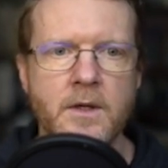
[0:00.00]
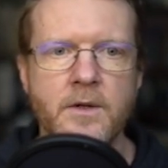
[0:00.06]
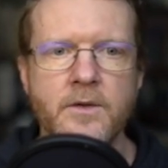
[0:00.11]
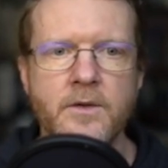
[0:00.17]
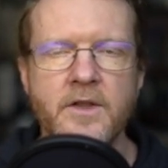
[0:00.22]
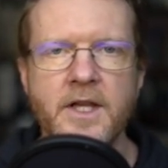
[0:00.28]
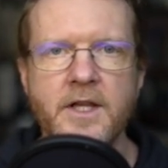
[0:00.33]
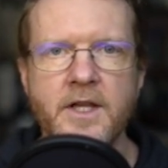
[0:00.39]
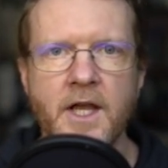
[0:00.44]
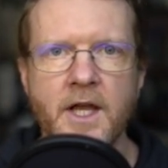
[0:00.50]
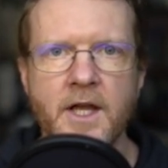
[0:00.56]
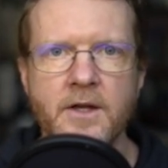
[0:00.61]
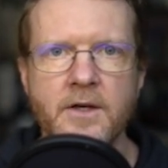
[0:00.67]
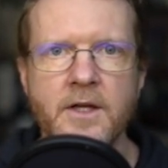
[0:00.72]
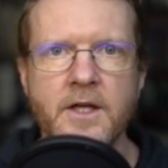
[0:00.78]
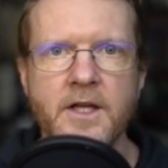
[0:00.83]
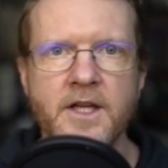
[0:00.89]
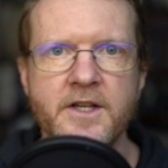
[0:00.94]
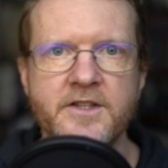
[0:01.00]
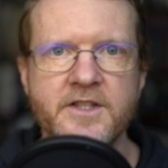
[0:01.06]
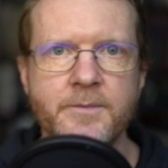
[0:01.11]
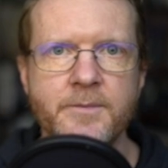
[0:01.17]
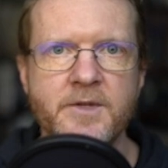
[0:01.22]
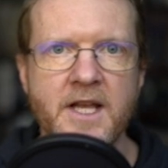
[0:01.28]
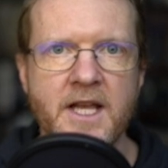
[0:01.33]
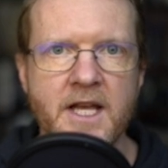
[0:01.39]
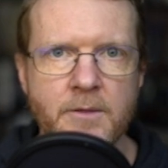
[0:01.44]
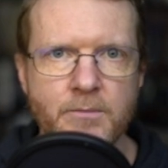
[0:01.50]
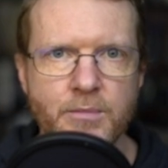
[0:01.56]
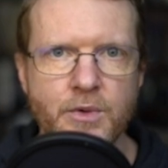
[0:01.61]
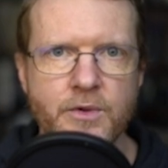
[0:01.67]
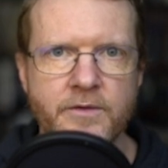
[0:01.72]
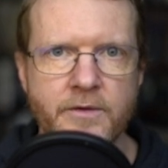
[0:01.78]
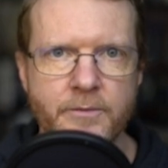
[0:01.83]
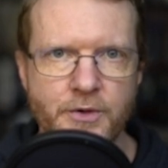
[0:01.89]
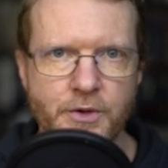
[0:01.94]
They can accept
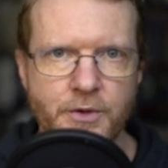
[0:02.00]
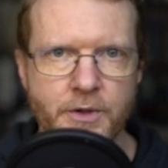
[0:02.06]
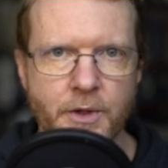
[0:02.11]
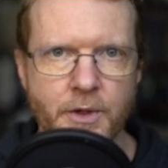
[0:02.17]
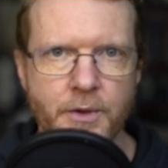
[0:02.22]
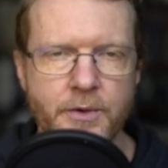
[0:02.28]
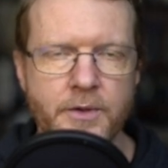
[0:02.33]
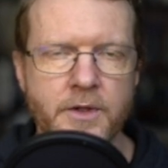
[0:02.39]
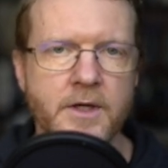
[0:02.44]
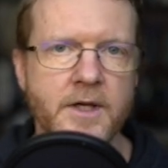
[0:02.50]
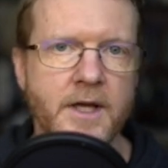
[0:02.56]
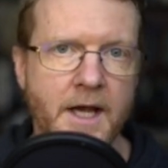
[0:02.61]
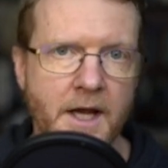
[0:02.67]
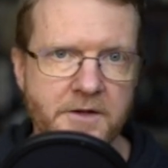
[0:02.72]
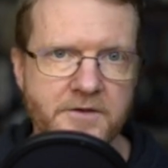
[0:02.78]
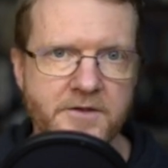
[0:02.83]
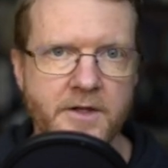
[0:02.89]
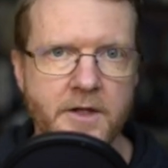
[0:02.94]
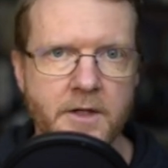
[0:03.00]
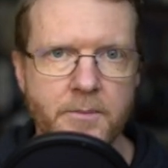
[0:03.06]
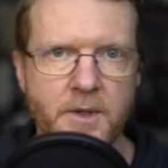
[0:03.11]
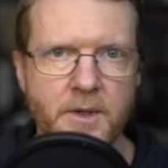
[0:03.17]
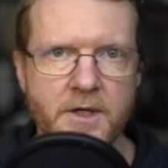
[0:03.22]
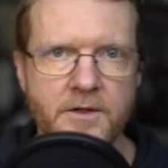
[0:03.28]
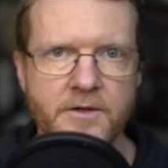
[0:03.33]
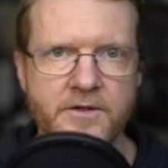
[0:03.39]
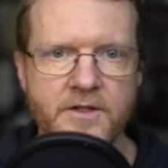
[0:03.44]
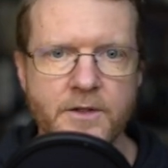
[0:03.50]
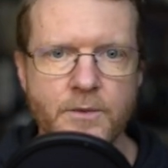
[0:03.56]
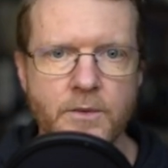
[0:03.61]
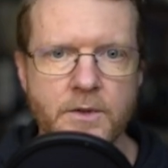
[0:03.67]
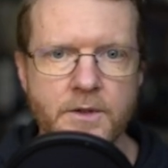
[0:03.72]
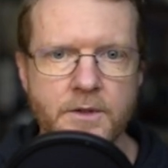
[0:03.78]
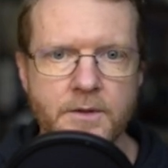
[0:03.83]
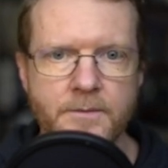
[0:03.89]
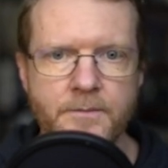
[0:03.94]
output from your code as the dependency
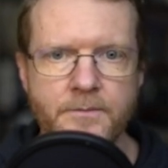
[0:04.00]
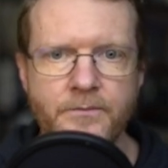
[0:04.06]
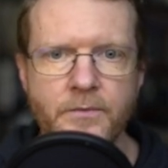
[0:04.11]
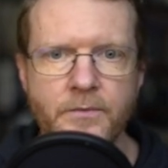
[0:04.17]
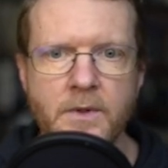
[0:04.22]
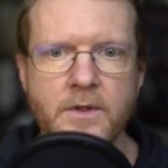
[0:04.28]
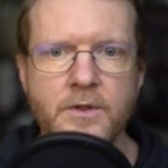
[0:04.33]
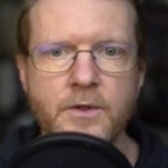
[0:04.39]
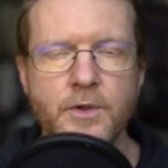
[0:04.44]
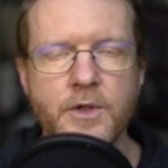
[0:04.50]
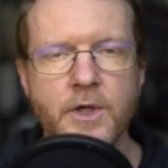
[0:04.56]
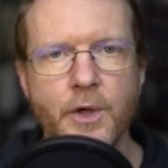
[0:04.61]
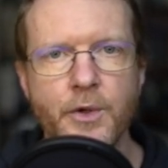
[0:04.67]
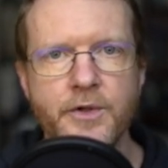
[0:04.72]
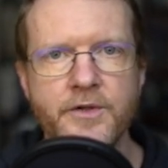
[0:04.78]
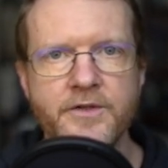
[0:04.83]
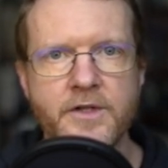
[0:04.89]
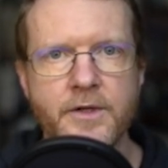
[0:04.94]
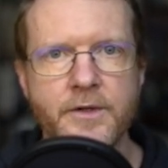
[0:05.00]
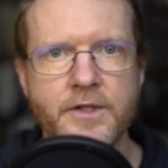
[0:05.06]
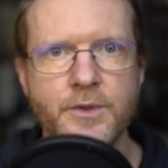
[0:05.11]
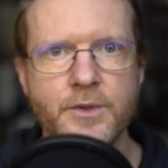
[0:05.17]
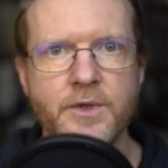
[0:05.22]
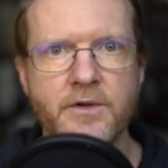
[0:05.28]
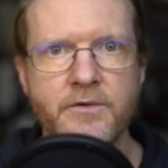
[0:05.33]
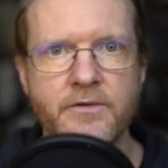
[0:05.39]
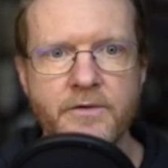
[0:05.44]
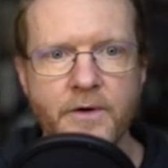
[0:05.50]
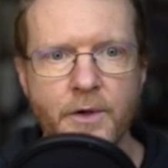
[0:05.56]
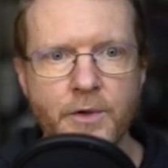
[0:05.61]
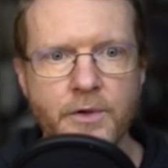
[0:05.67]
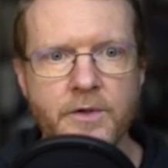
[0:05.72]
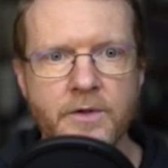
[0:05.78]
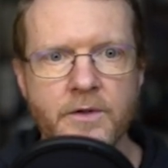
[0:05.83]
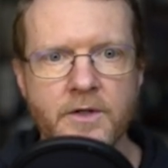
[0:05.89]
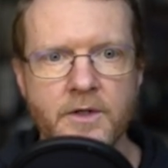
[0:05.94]
would. Your code is going to
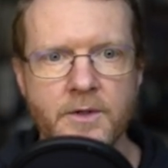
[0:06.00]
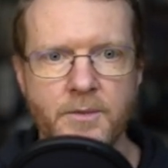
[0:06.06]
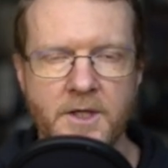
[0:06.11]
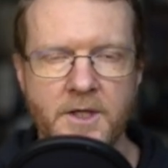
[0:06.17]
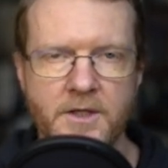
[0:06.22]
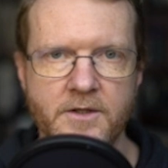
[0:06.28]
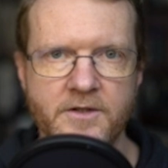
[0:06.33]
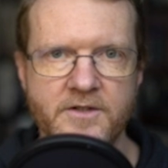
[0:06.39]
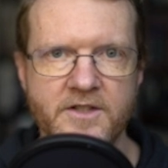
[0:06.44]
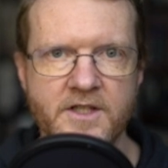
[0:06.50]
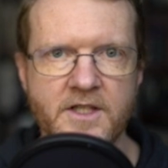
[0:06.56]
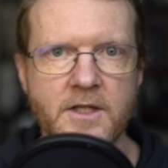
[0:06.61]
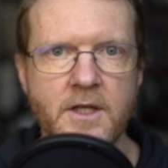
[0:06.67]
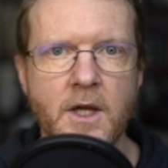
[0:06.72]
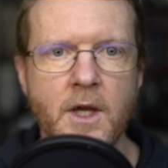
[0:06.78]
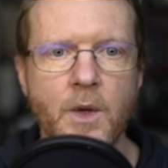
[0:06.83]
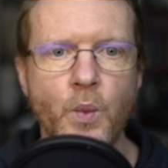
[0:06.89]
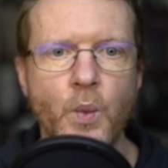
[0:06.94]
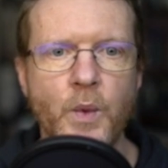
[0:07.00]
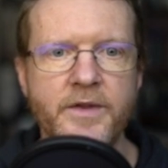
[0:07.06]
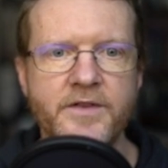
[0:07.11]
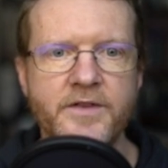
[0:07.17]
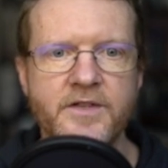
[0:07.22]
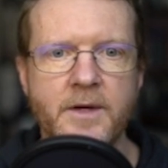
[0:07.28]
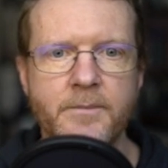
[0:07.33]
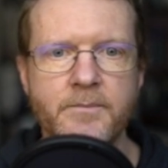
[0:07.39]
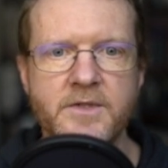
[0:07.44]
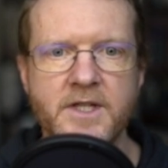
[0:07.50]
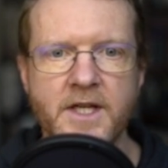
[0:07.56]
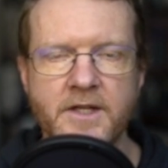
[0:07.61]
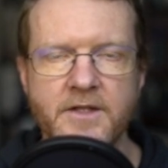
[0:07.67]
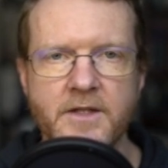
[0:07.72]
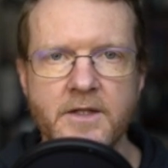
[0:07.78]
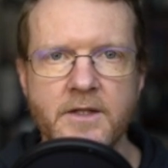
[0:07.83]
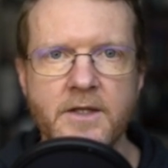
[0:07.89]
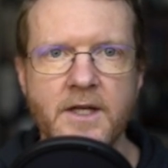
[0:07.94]
invoke the dependency with some
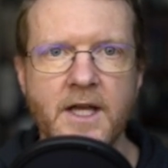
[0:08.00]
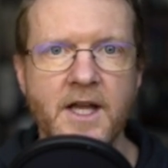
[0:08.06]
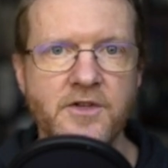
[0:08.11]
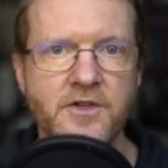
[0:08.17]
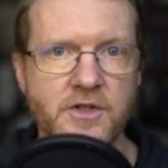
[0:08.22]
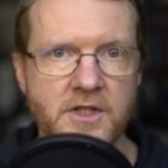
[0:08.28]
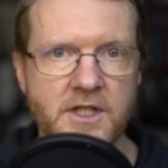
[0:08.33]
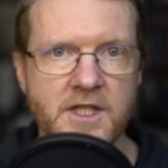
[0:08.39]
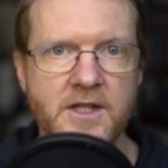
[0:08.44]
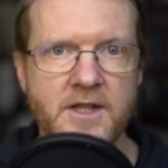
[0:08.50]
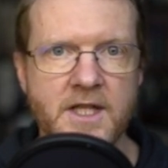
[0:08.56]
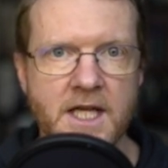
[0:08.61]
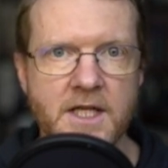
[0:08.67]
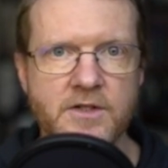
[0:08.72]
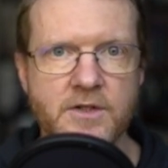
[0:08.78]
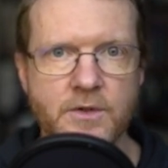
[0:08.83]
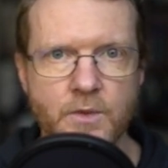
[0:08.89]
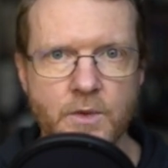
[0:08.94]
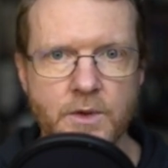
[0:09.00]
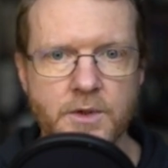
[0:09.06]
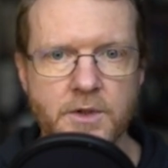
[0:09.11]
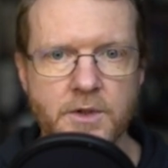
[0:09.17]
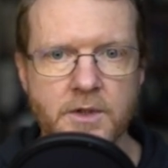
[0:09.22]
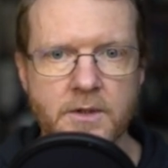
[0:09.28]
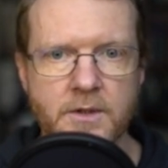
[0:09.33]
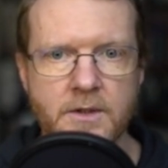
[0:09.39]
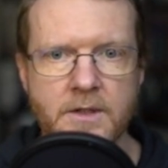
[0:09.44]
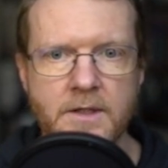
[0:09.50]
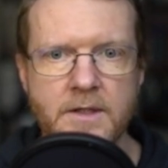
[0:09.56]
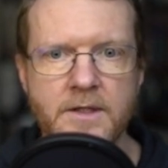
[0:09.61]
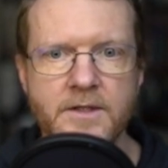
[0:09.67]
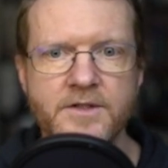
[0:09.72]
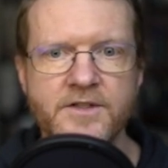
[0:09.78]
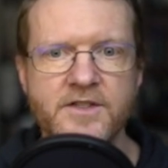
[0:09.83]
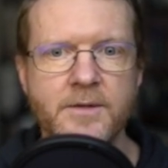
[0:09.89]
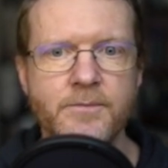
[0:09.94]
data, and you need that to work.
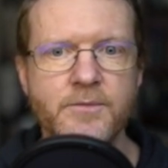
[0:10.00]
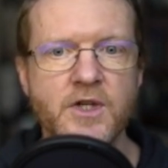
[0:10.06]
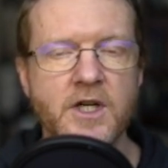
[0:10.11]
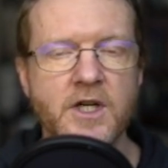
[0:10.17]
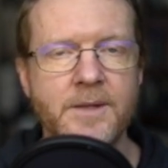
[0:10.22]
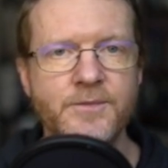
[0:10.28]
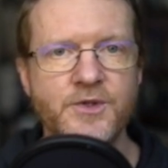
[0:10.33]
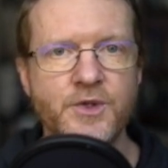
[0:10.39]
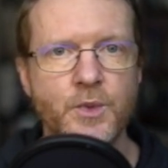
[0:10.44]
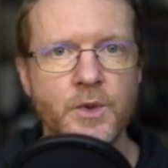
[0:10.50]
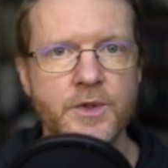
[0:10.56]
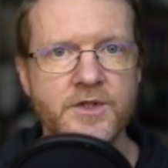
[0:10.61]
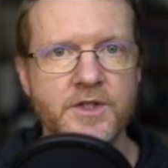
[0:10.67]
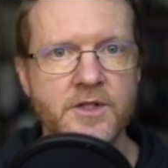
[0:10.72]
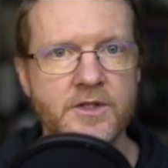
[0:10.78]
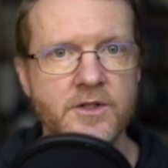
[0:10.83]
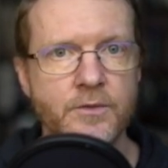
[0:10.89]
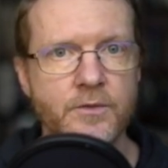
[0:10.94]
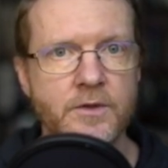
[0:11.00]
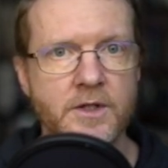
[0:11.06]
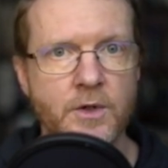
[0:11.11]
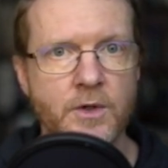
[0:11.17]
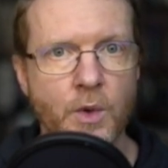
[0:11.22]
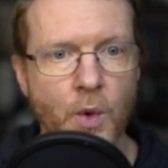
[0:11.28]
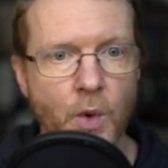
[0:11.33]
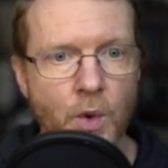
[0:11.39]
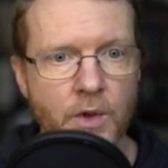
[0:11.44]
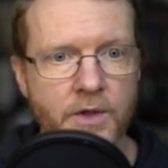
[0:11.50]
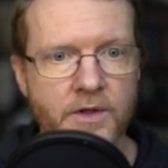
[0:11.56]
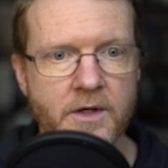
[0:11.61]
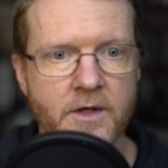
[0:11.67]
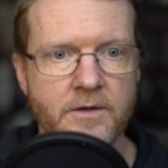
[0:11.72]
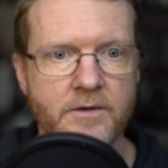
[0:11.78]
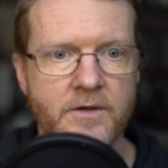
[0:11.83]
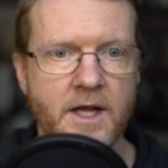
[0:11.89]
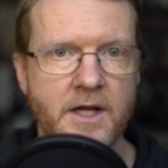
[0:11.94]
Sometimes you want it to record
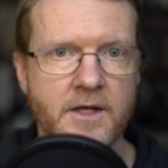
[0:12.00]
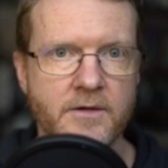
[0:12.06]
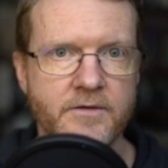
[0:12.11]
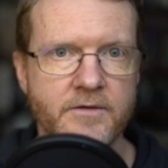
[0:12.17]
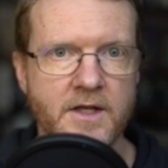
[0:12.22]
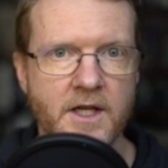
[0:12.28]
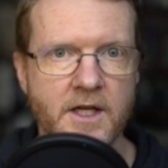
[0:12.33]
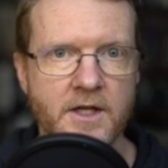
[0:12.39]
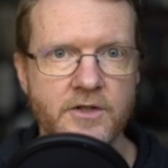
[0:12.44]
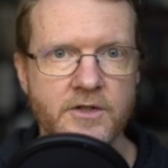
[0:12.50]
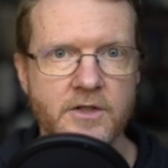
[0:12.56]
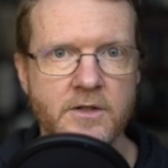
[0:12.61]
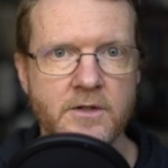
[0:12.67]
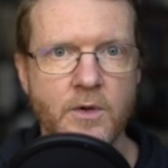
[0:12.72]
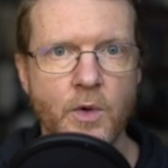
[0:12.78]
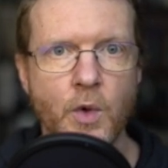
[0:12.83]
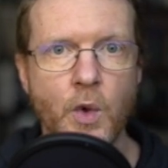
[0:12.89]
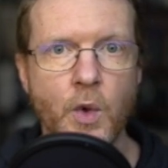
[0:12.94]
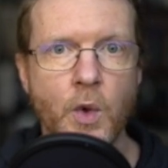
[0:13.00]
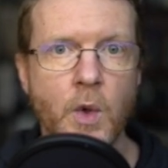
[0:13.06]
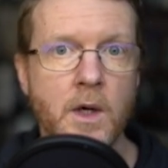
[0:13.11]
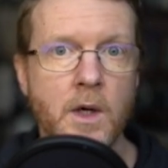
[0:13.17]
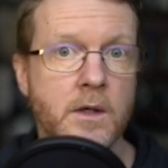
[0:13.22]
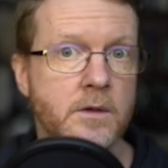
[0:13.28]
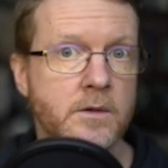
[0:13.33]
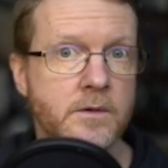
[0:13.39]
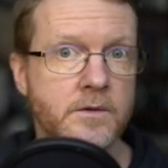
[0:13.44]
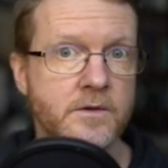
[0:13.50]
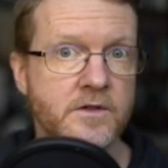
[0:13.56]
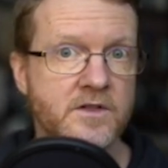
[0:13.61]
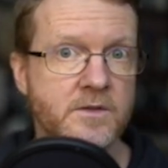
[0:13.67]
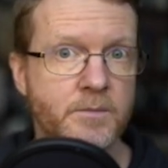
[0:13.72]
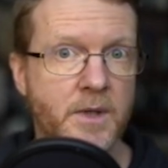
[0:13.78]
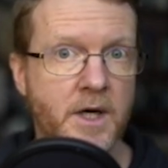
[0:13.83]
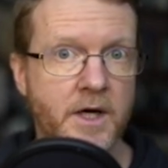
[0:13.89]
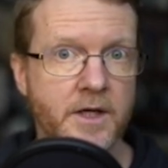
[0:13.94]
that invocation or
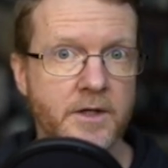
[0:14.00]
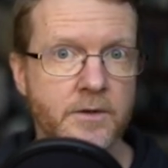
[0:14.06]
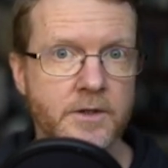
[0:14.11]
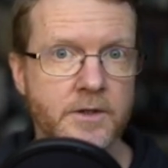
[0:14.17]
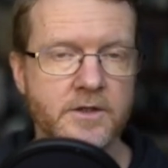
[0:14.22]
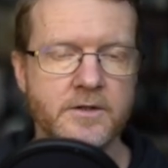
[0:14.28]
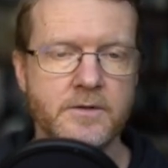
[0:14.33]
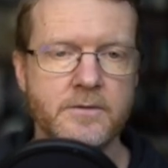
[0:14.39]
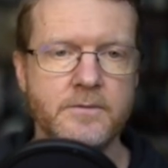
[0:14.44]
spy on it.